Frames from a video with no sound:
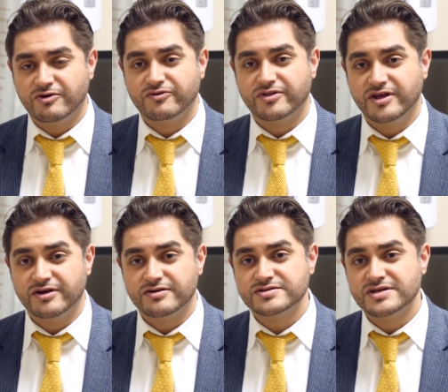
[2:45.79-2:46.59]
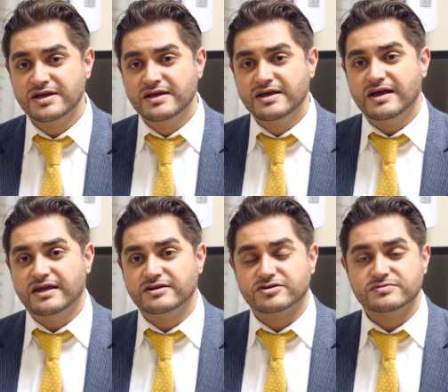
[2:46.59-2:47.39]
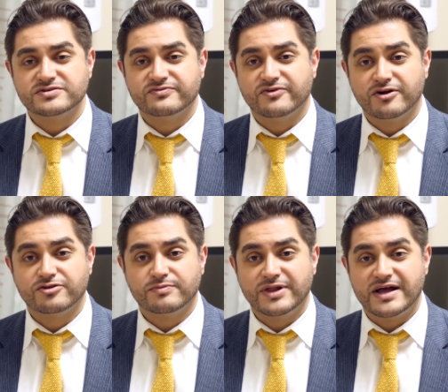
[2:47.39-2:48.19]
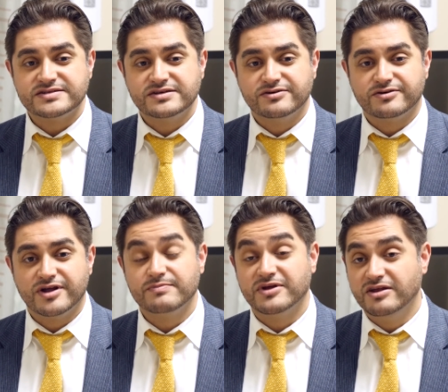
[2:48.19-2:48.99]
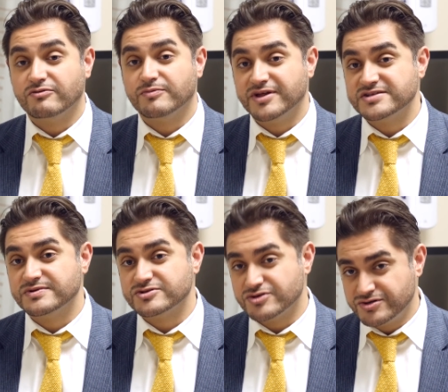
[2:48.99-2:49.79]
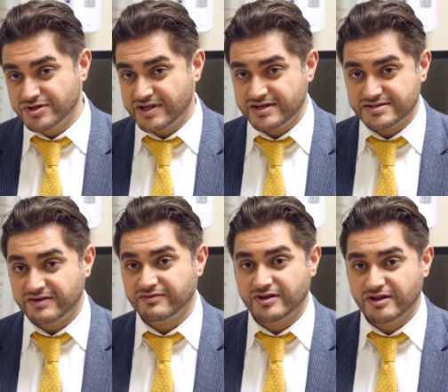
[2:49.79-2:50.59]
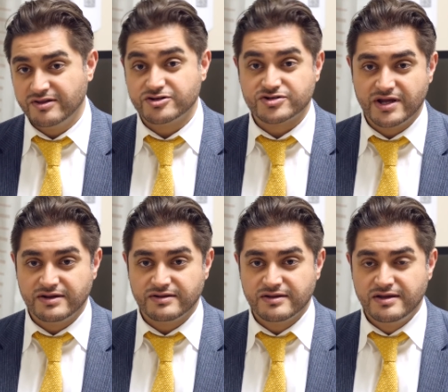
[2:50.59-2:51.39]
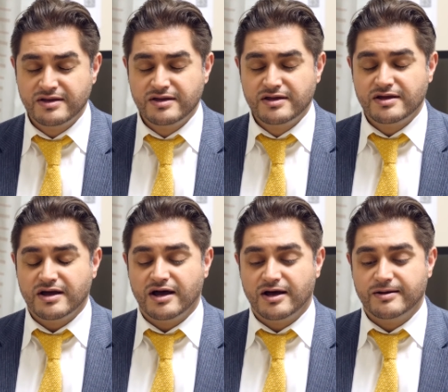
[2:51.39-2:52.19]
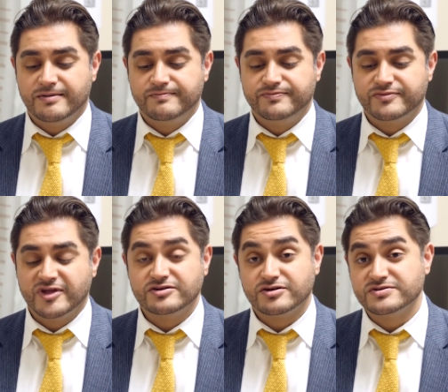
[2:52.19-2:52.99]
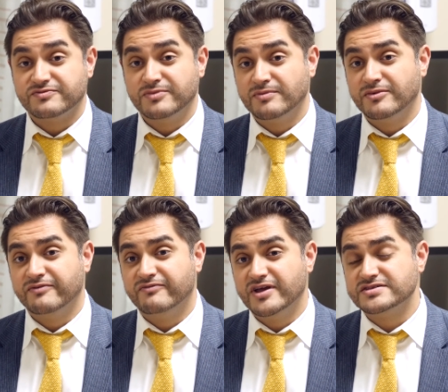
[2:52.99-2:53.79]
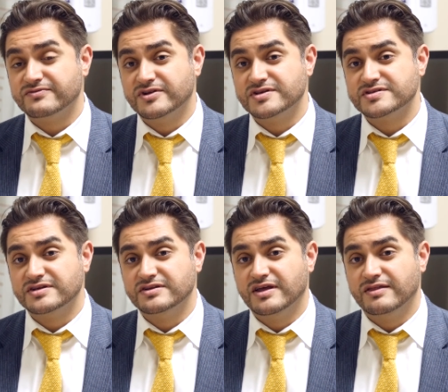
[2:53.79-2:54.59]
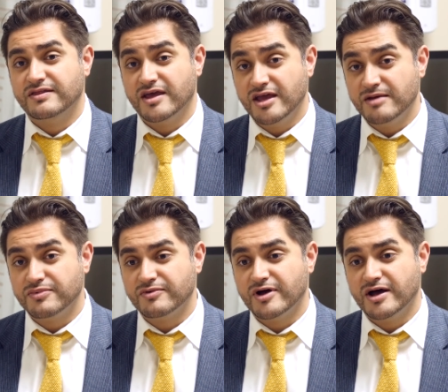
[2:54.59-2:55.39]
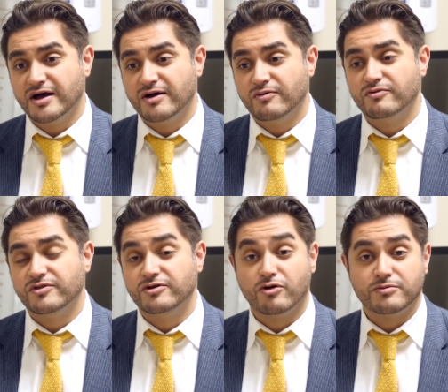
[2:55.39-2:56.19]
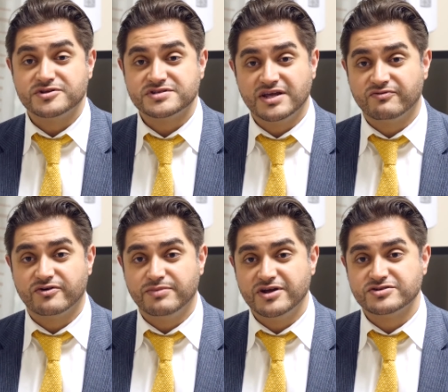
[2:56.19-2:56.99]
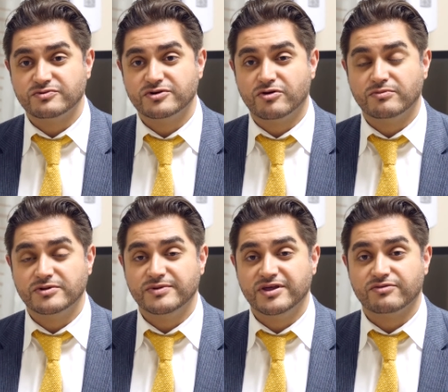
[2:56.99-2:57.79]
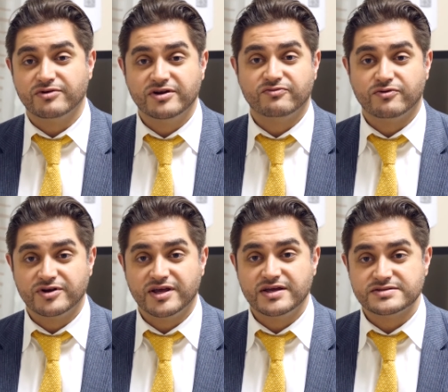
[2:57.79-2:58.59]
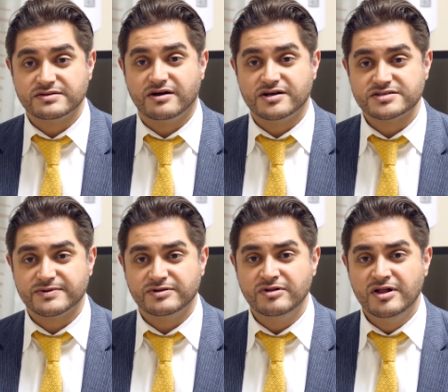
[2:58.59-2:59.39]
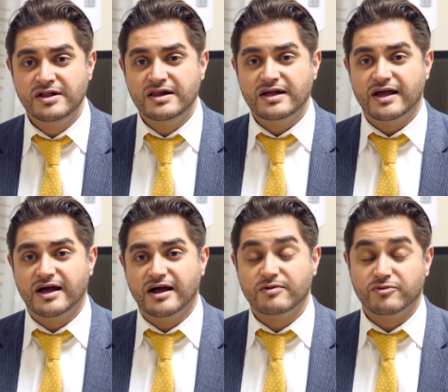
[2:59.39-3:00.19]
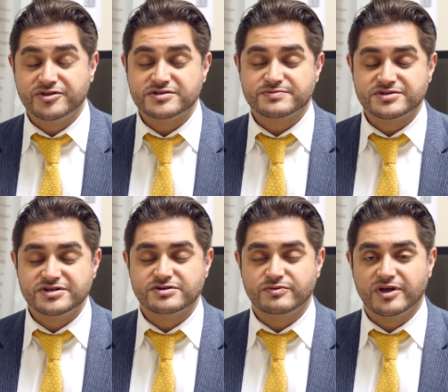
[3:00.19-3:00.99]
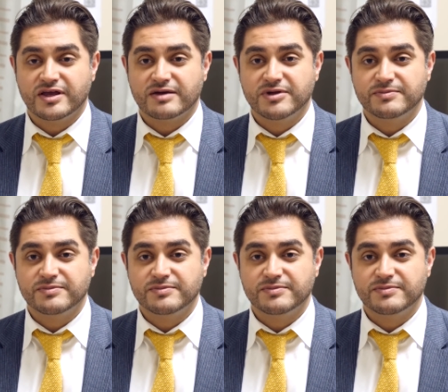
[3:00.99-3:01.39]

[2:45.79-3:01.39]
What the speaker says: over the years. And in terms of arthroplasty or hip and knee replacement surgery, that is definitely the trend. In terms of minimally invasiveness in the hip, the normal stay for a patient would normally be 3 to 4 days in the hospital. And with this procedure, we can get